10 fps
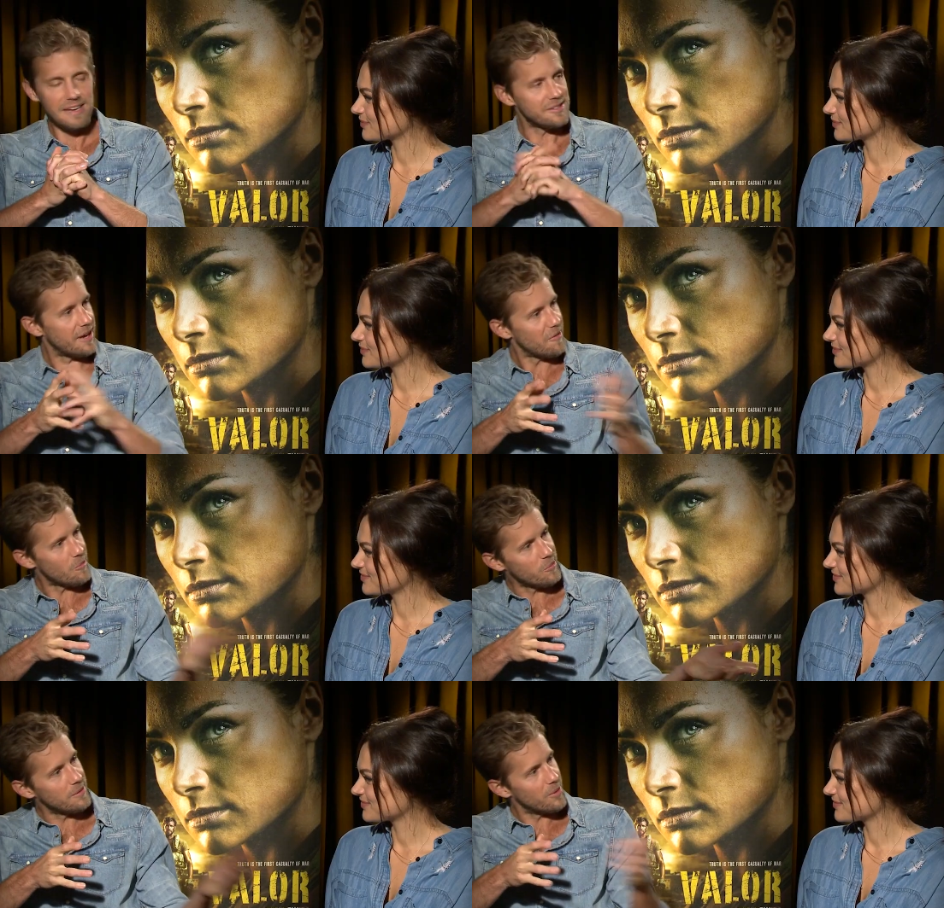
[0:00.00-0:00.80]
Speaker 1: yeah, together
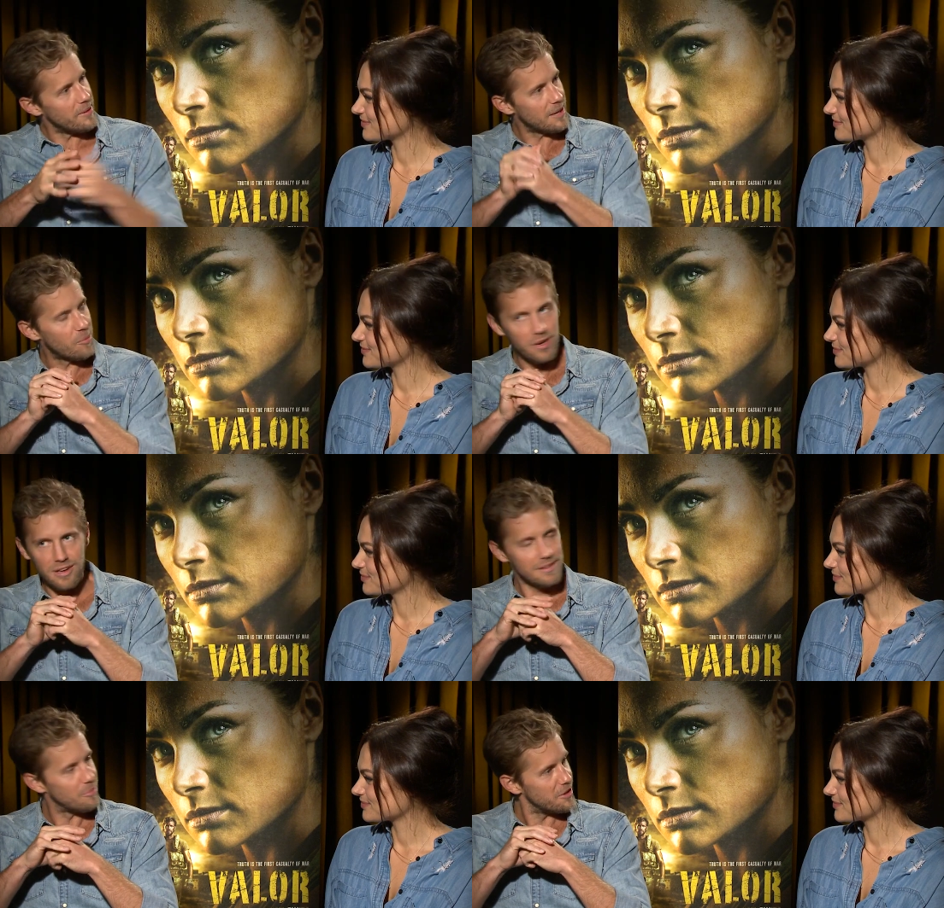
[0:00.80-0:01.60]
we we make a
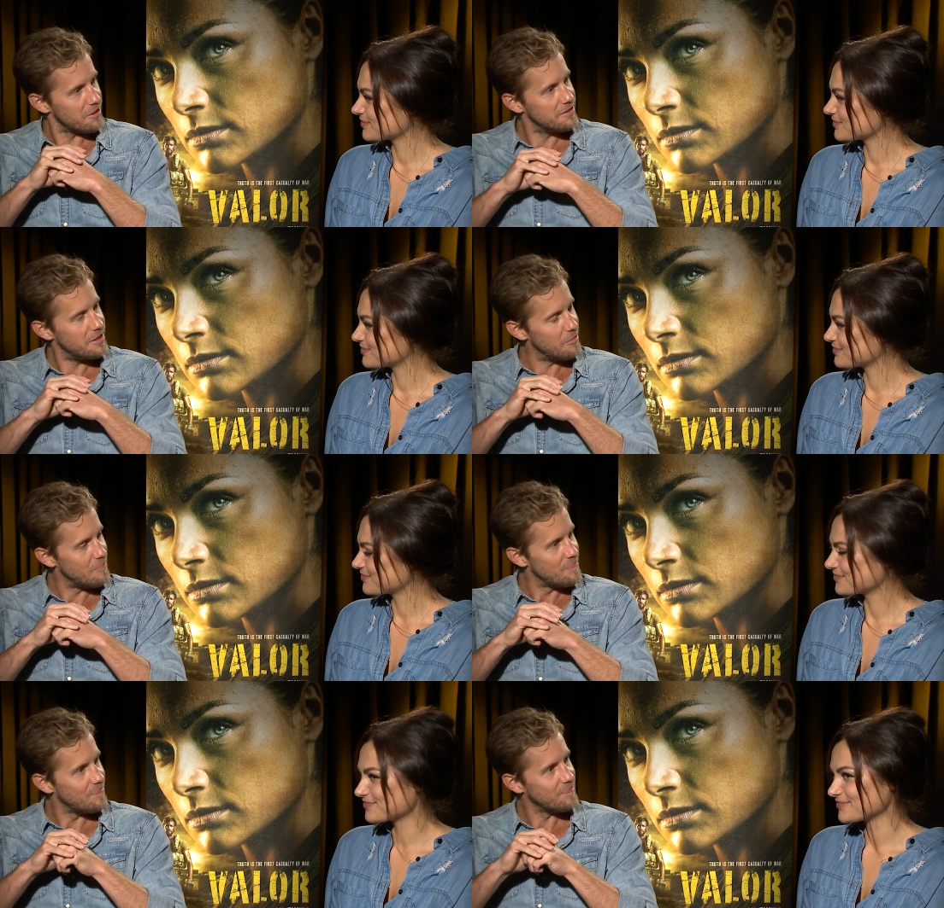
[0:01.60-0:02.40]
pretty pretty good
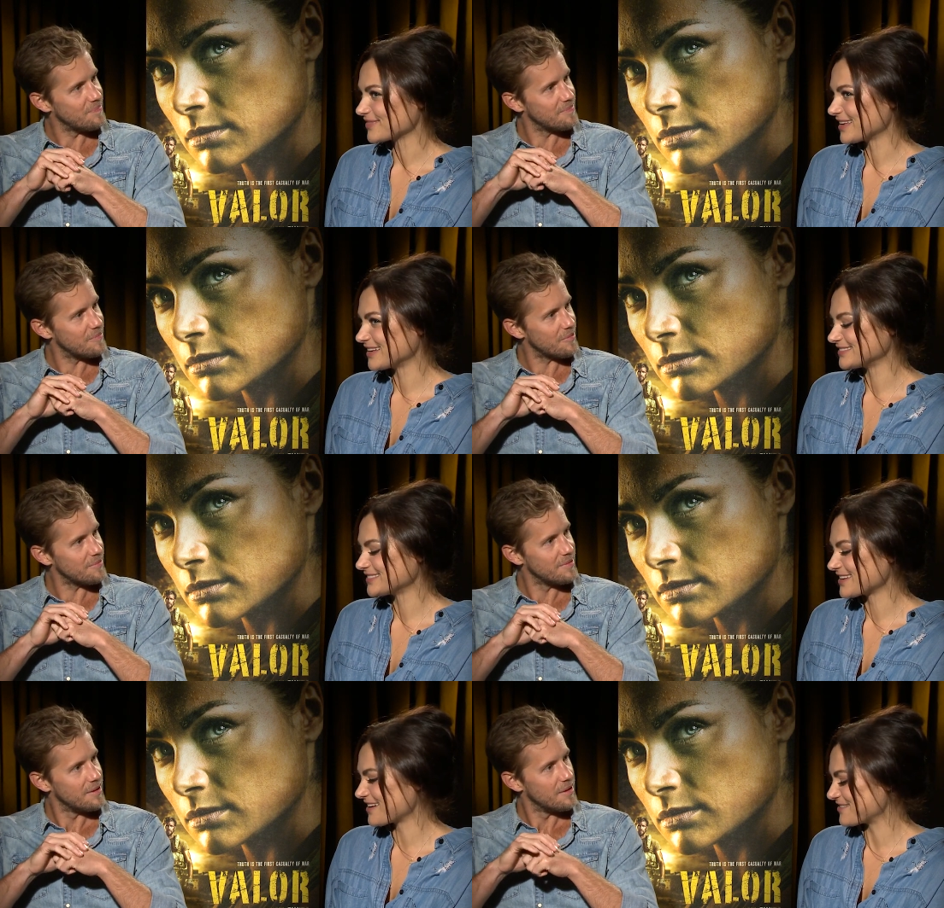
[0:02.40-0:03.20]
team.
Speaker 2: Yeah.
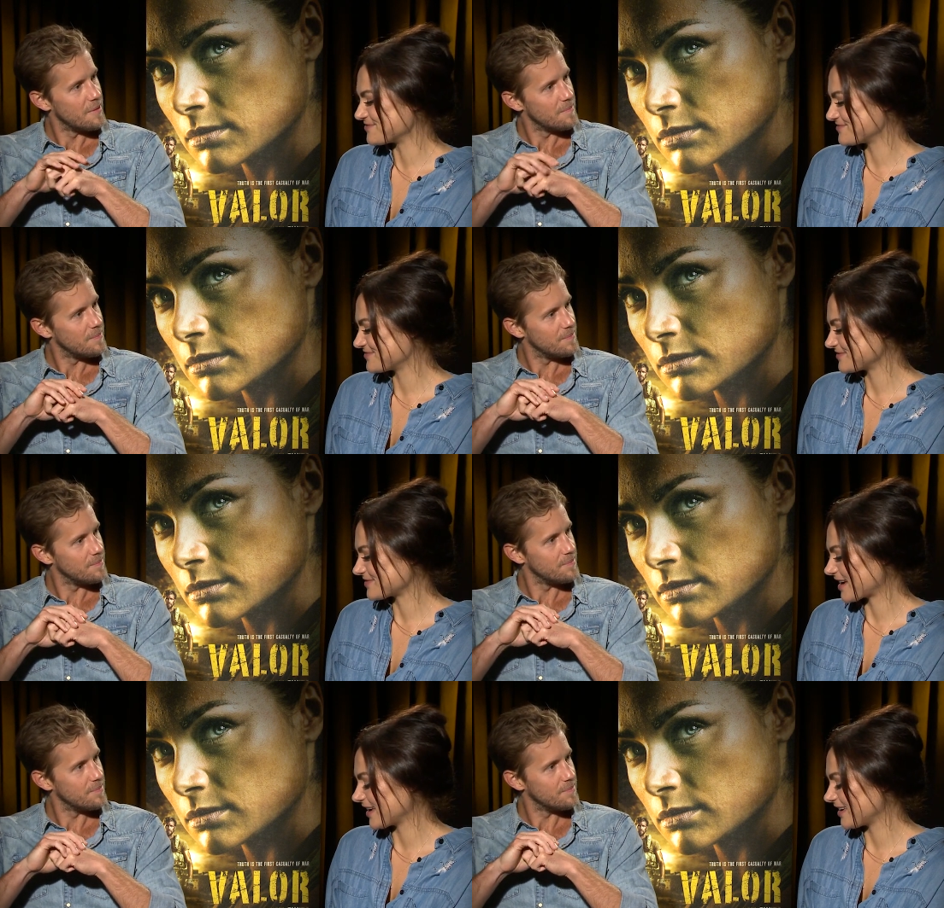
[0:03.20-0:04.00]
Mm. Um,
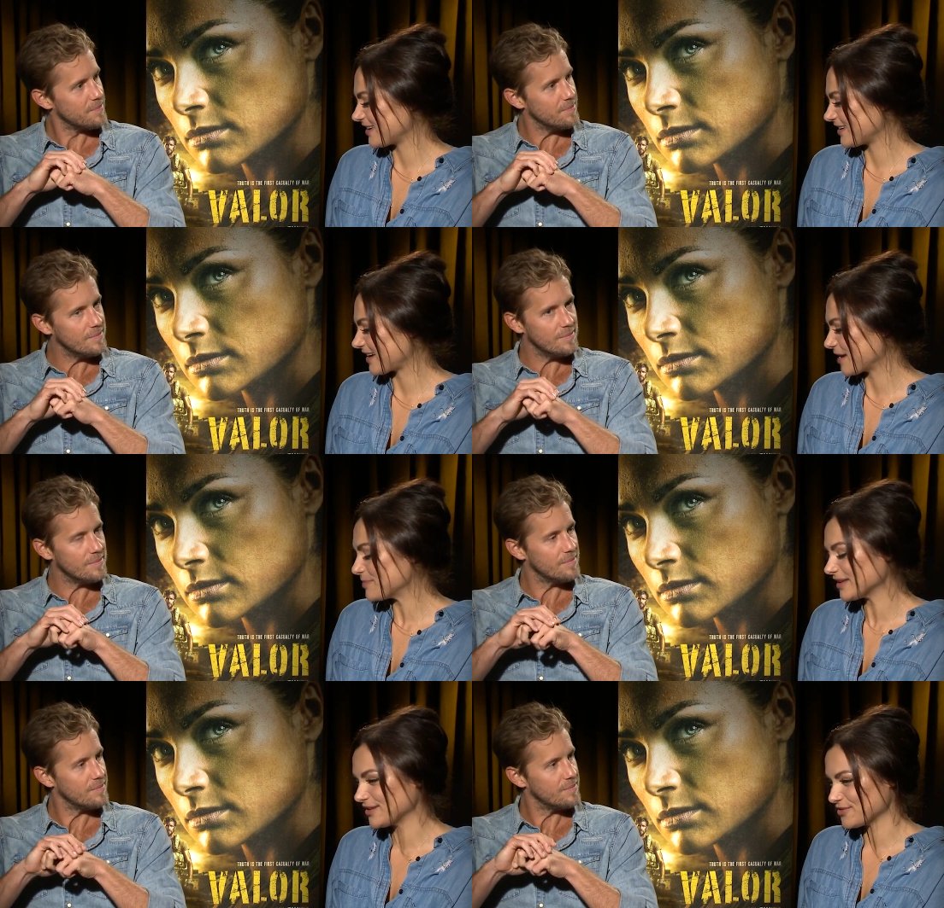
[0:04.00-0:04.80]
I, I
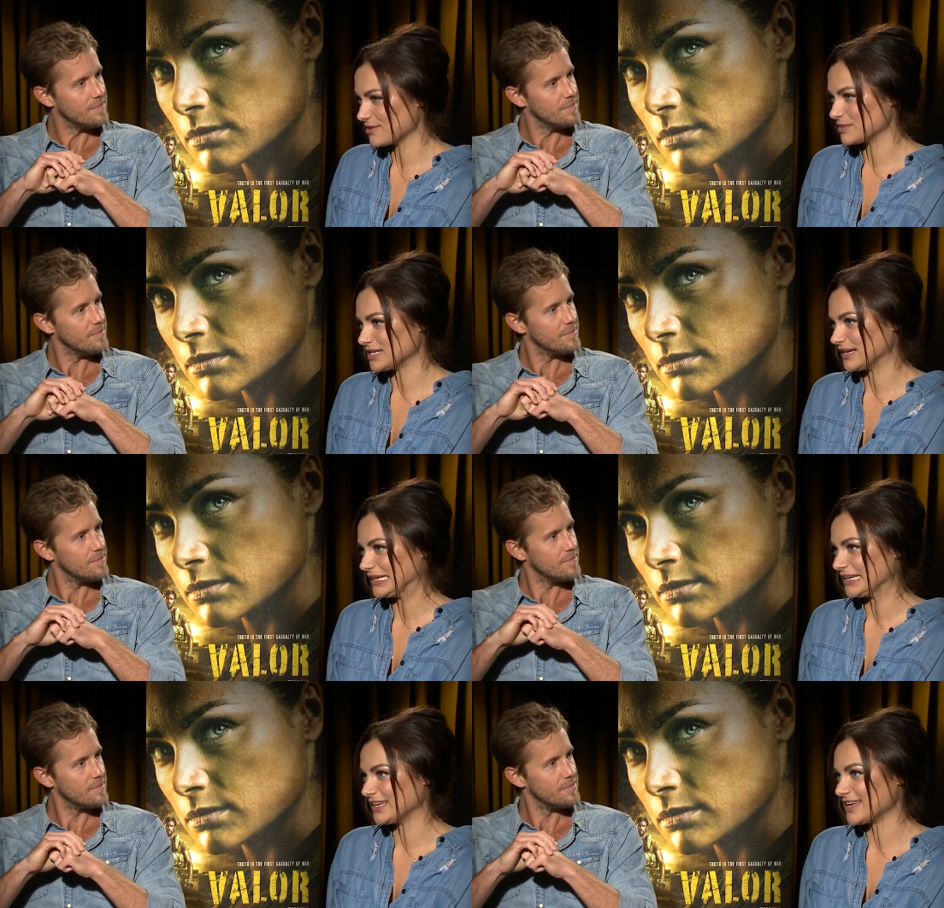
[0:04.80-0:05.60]
play Nora
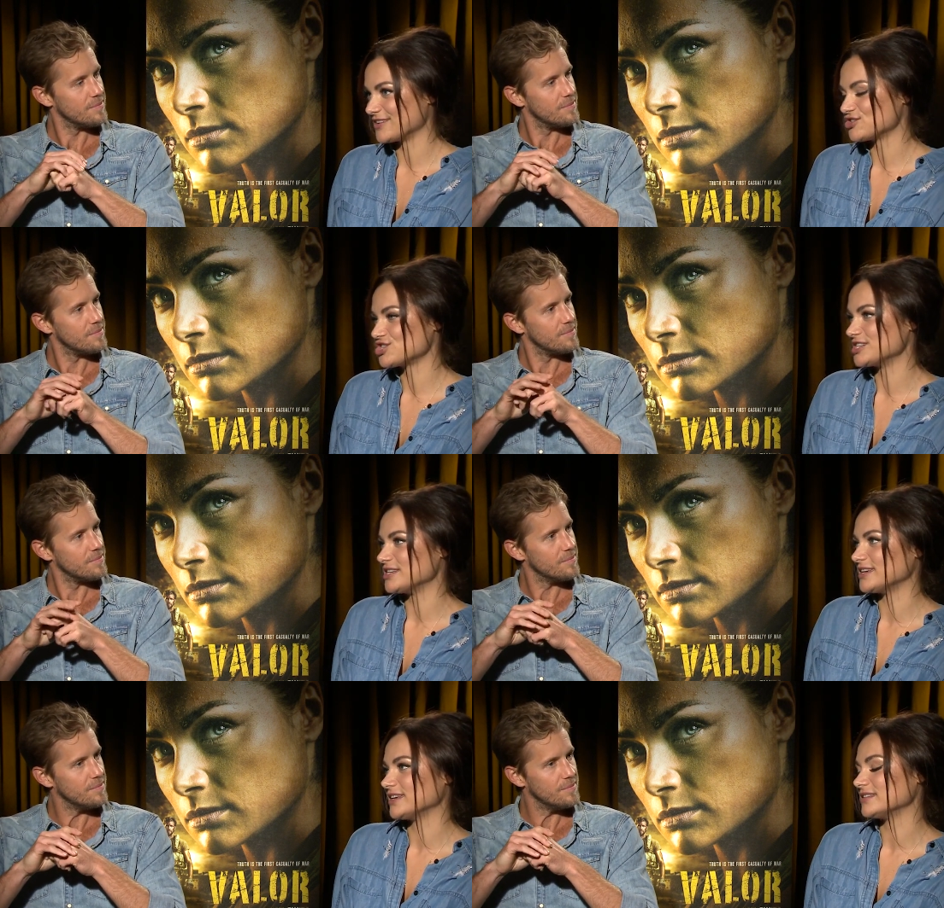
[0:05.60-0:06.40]
Madani, and
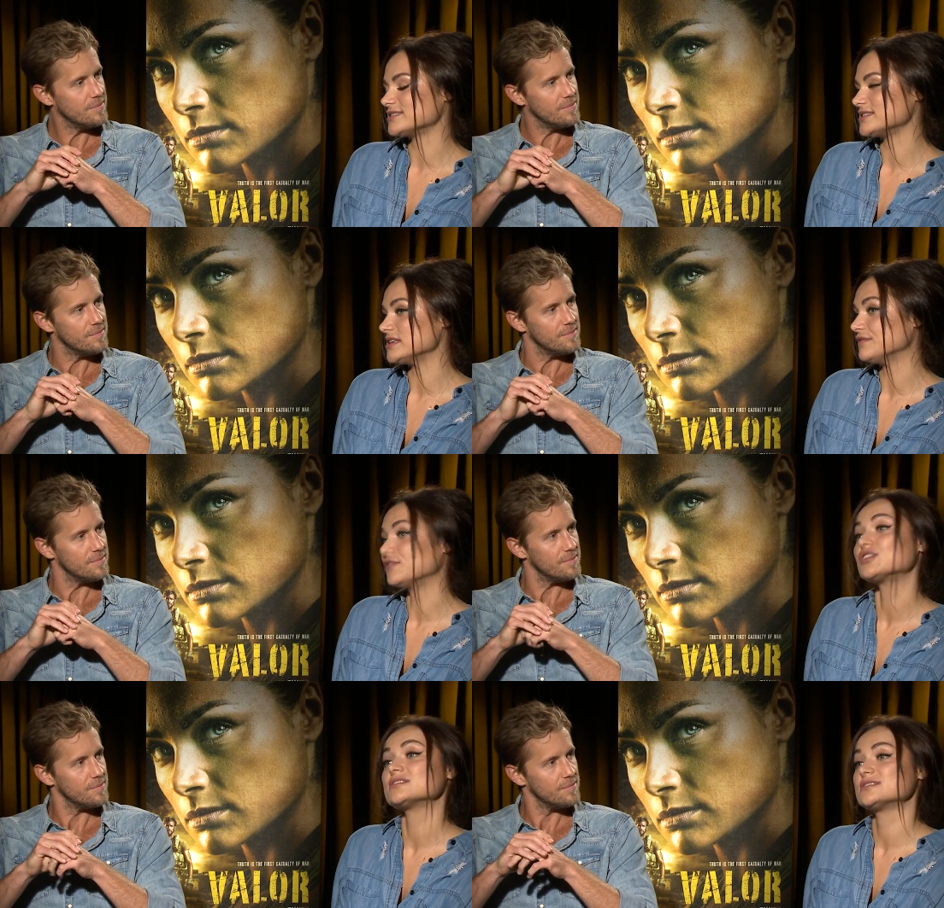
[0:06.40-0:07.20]
she is the
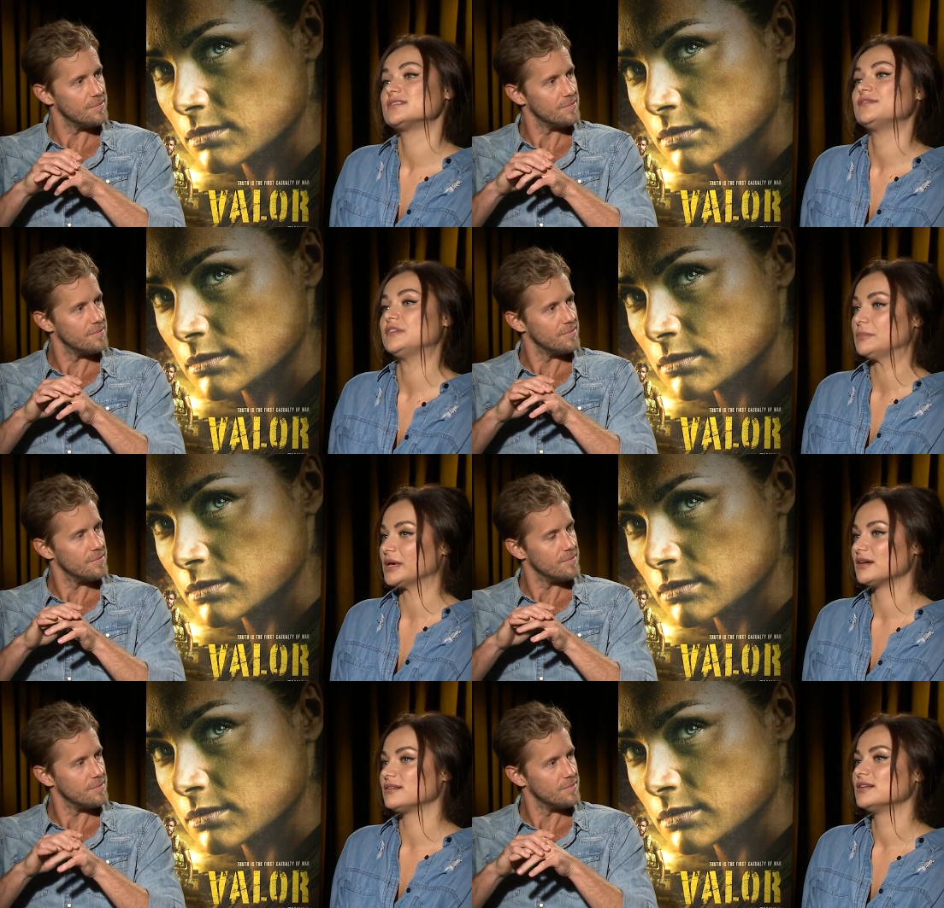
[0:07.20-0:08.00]
first
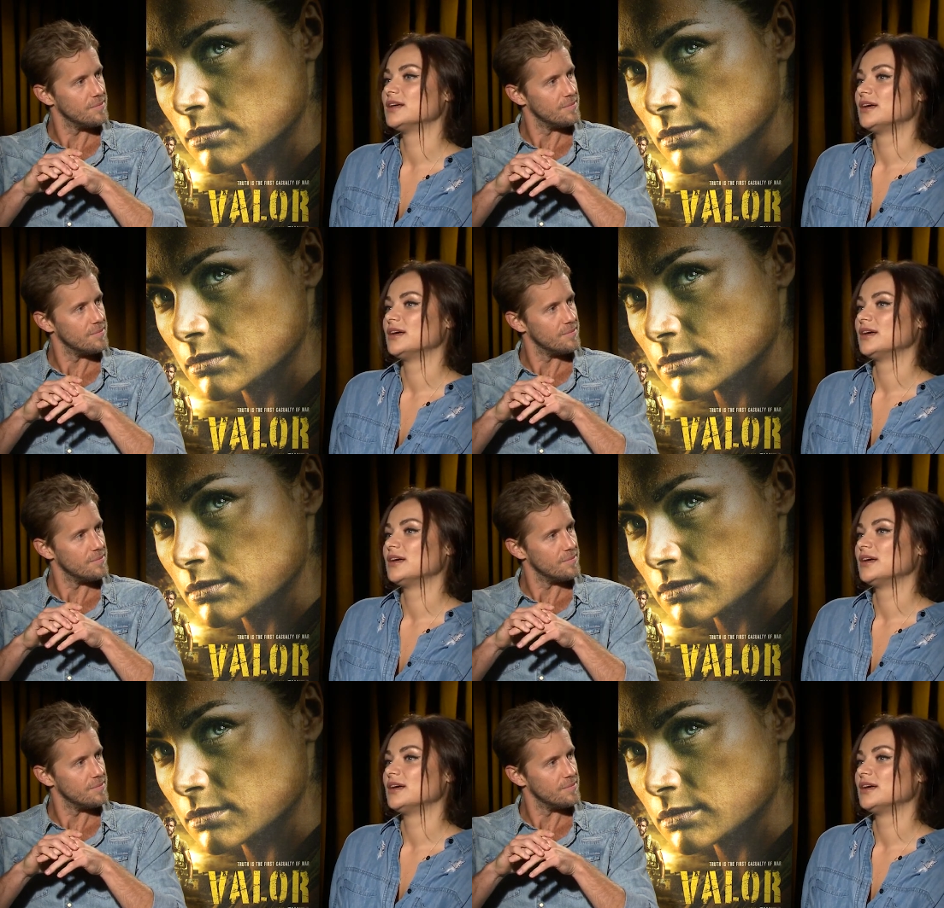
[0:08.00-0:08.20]
female